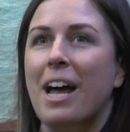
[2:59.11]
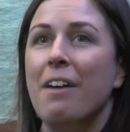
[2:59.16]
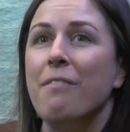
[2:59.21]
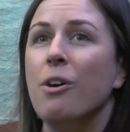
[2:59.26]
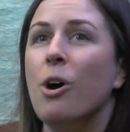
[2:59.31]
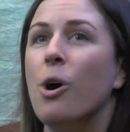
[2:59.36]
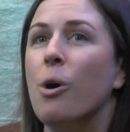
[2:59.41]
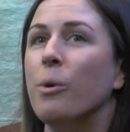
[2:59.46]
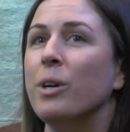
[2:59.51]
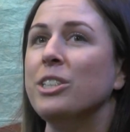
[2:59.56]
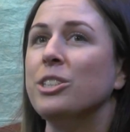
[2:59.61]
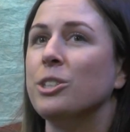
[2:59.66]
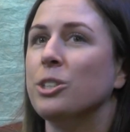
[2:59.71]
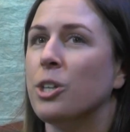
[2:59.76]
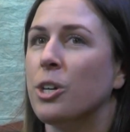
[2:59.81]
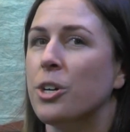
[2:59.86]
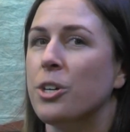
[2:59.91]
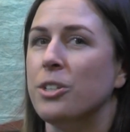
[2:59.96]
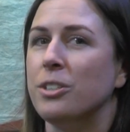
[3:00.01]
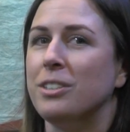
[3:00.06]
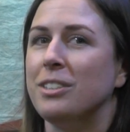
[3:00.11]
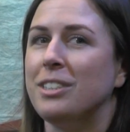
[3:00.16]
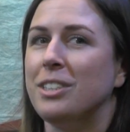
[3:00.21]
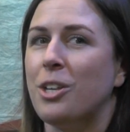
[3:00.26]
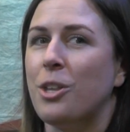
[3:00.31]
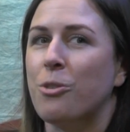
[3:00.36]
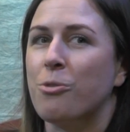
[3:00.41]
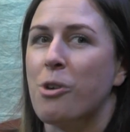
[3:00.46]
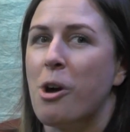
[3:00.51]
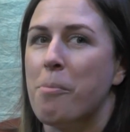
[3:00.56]
I've always learned
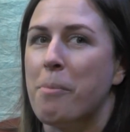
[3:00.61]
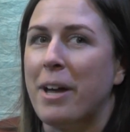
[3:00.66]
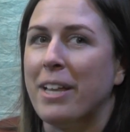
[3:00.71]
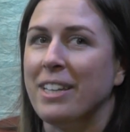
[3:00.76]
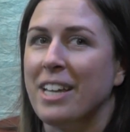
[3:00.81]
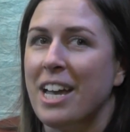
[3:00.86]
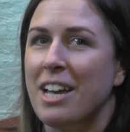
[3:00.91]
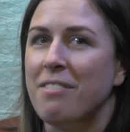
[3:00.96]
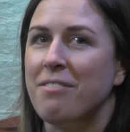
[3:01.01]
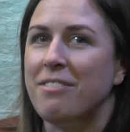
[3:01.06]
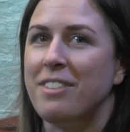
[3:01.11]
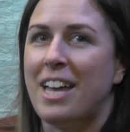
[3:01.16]
throughout my life